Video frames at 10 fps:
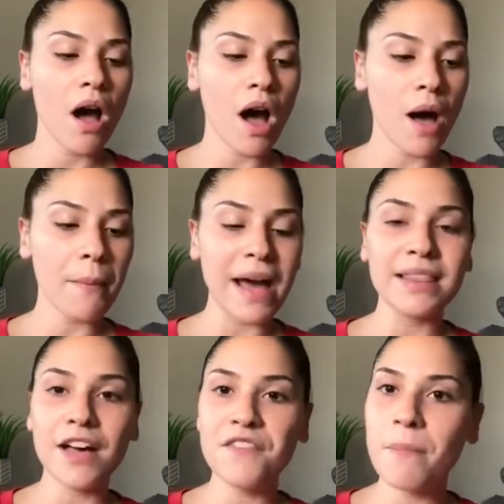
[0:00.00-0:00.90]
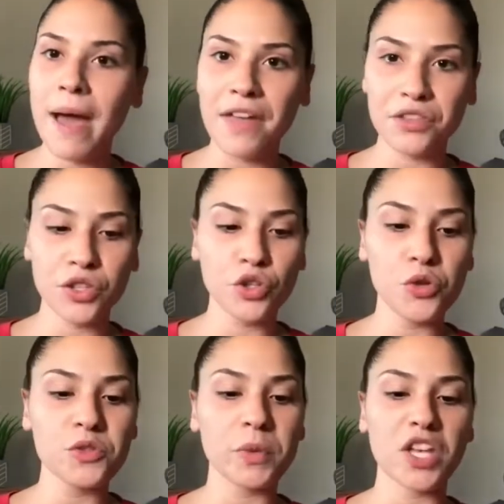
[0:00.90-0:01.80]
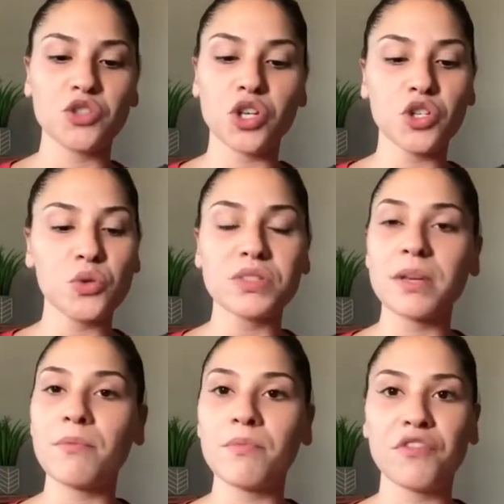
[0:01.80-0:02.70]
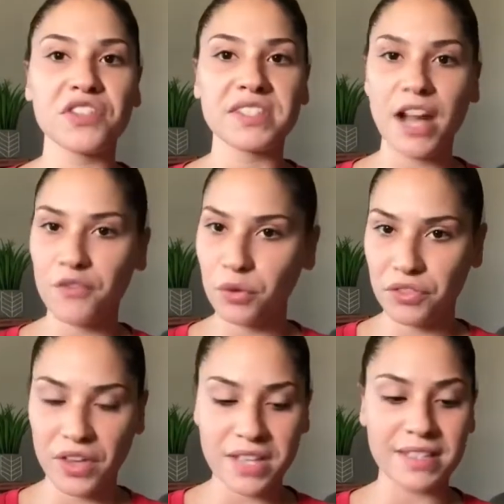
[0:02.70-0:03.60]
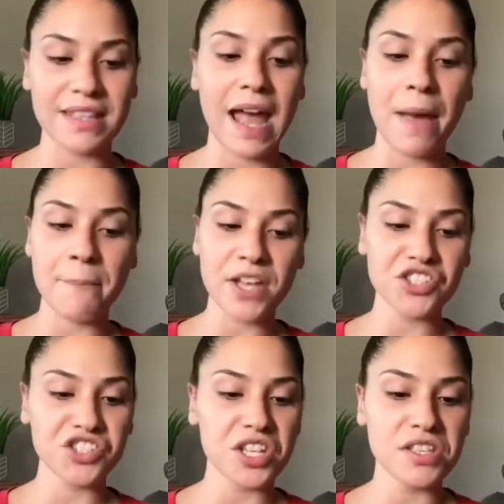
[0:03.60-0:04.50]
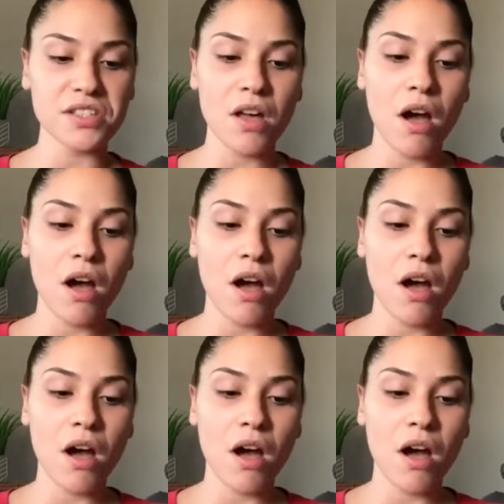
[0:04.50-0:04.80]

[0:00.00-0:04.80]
I love the math cubes because you can use them for several things, as I had mentioned,